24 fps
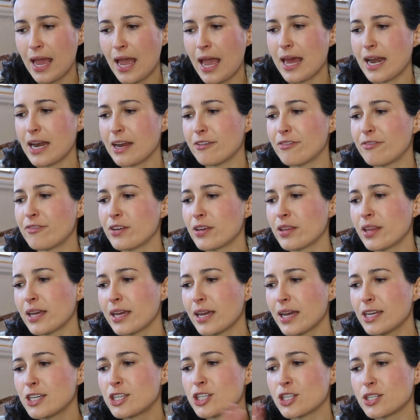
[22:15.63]
And I feel
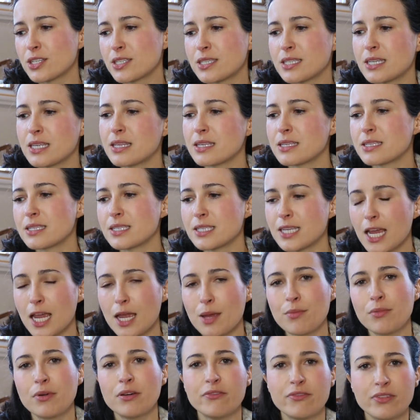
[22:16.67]
like I just see the
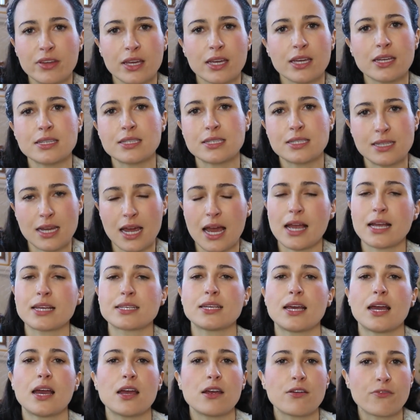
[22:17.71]
same vegan
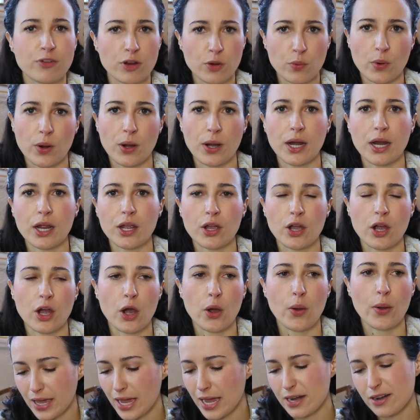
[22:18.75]
snacks everywhere I
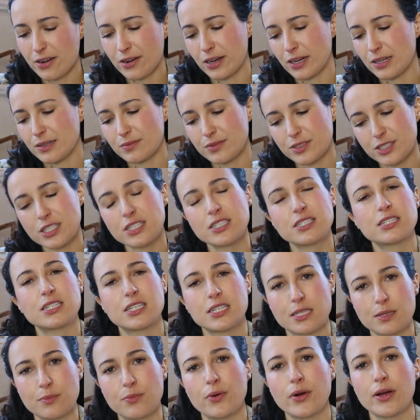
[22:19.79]
go. I don't know, just
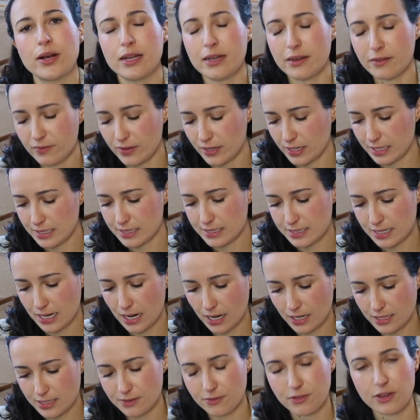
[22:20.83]
disappointed in vegan
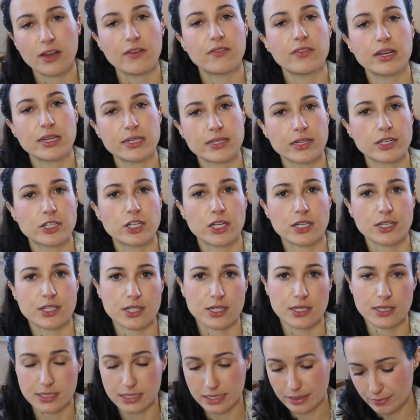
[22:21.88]
snacks. If you have any
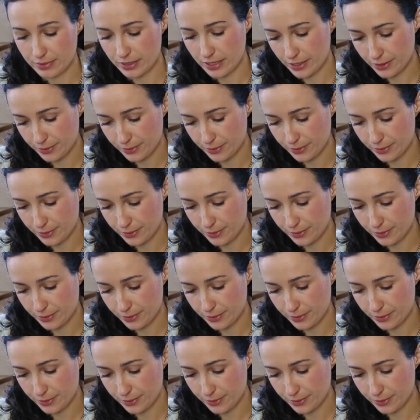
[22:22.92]
suggestions, let me know.